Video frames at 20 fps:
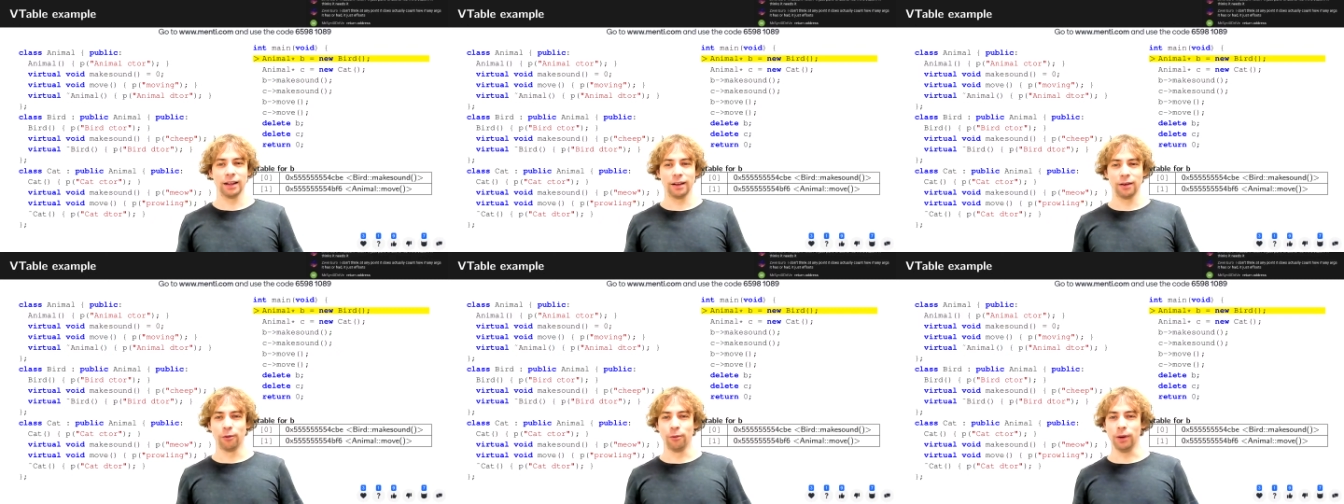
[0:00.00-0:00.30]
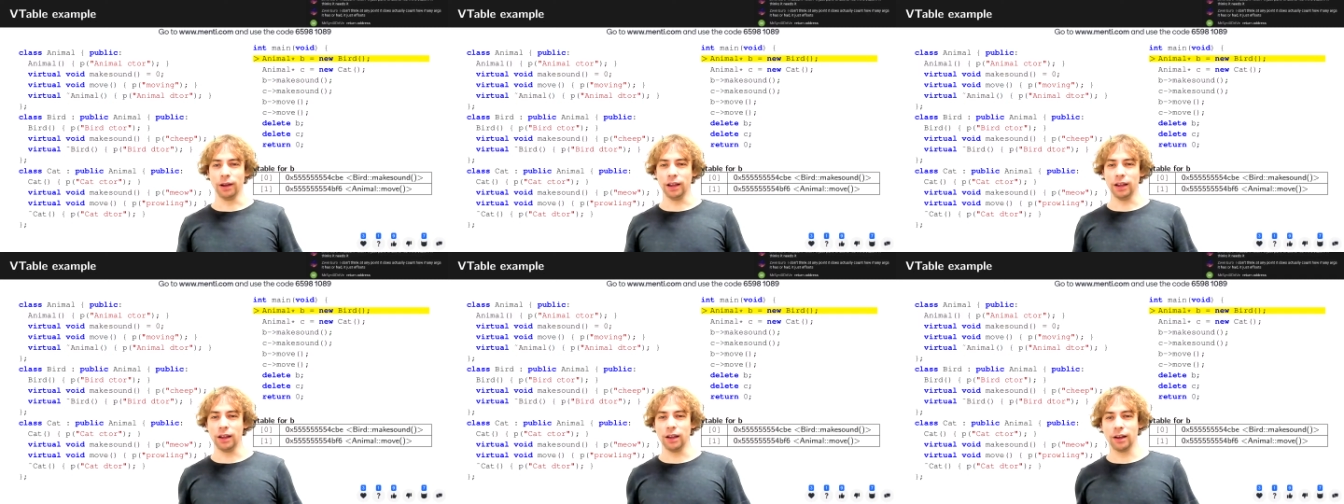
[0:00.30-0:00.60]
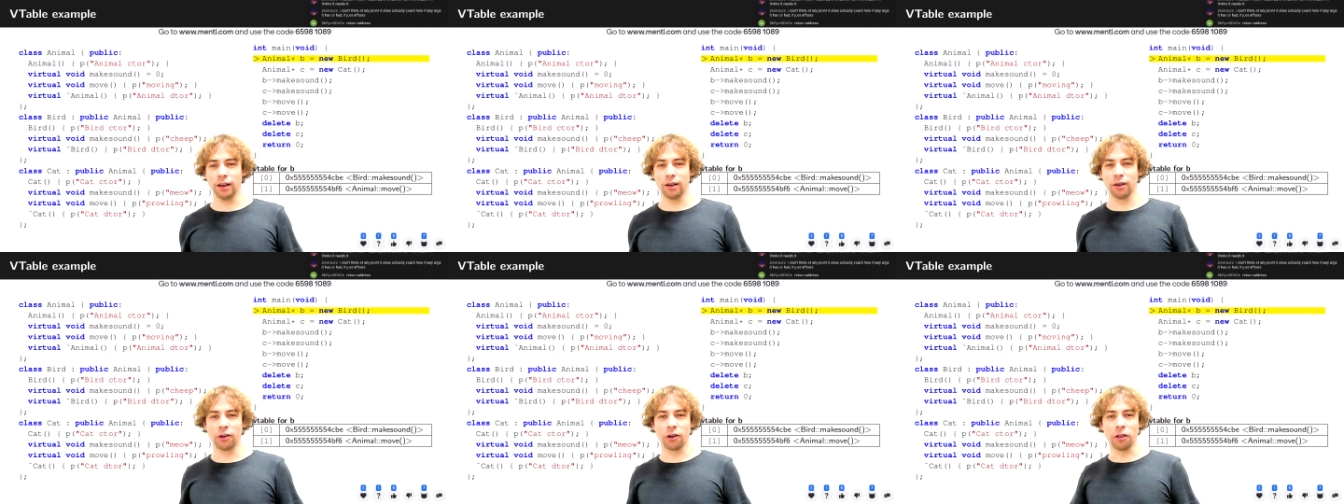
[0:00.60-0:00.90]
We
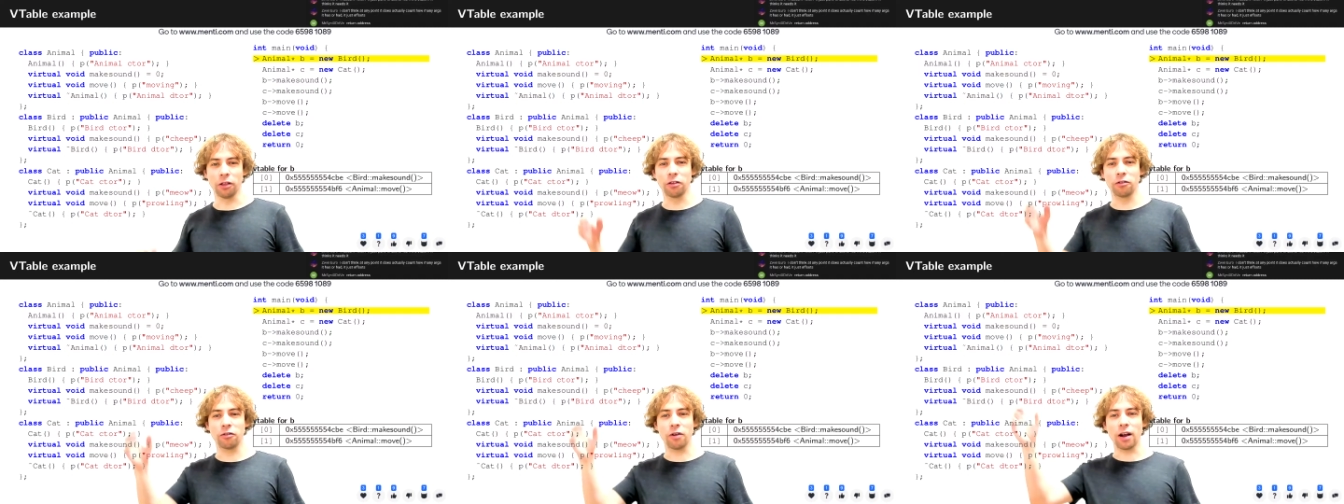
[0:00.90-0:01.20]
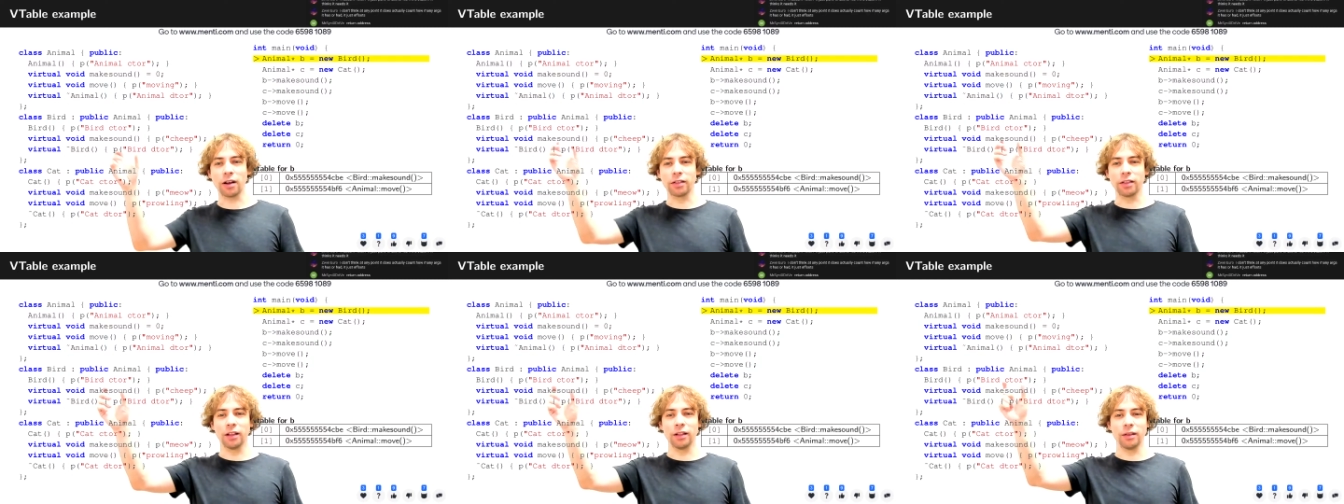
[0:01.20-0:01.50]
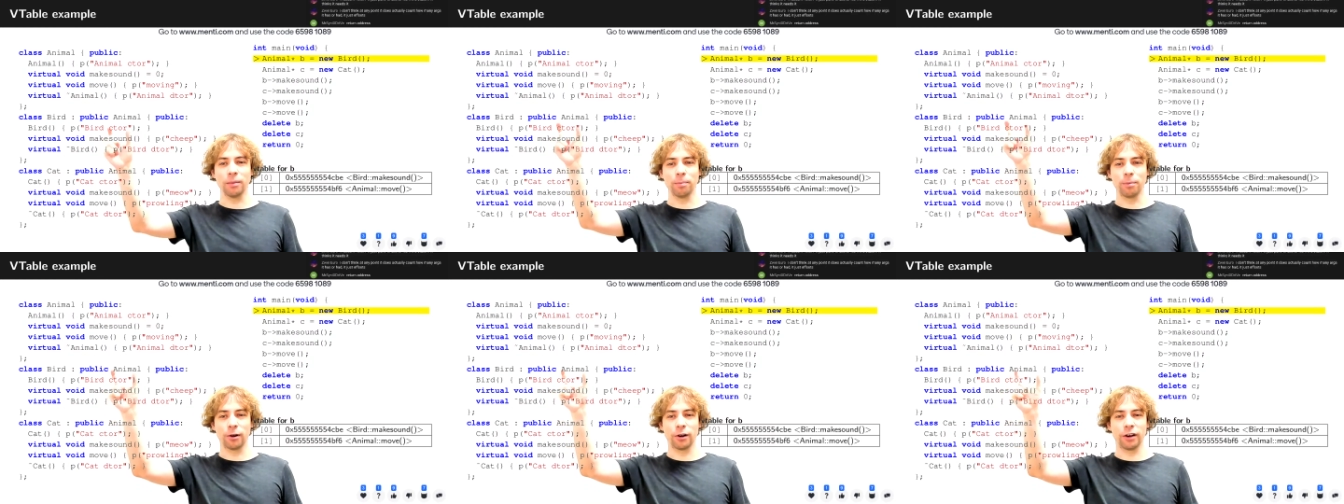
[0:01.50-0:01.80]
constructed
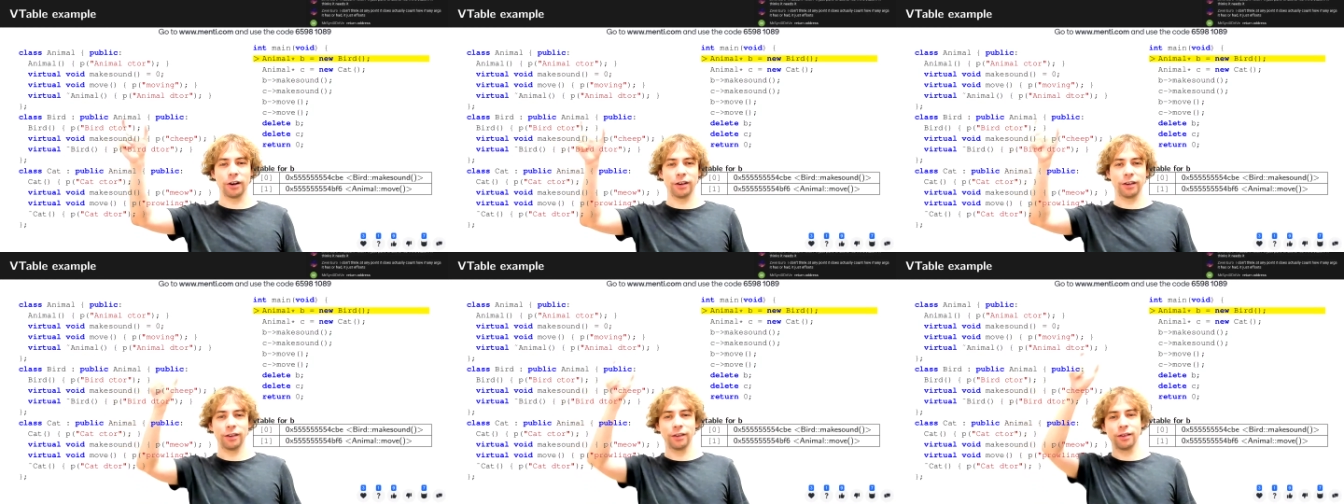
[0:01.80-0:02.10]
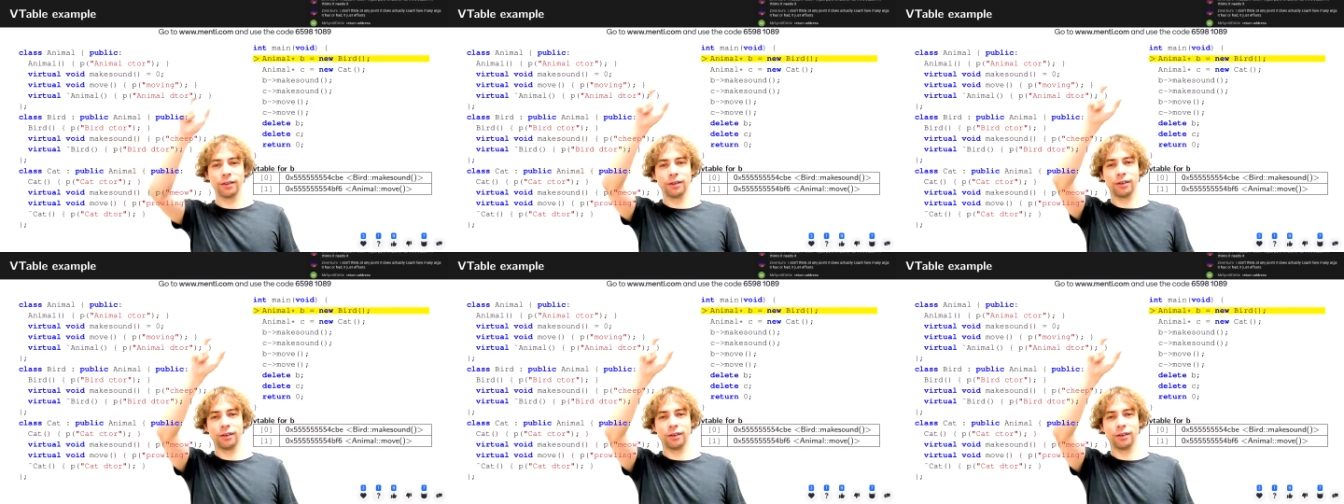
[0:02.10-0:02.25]
the bird,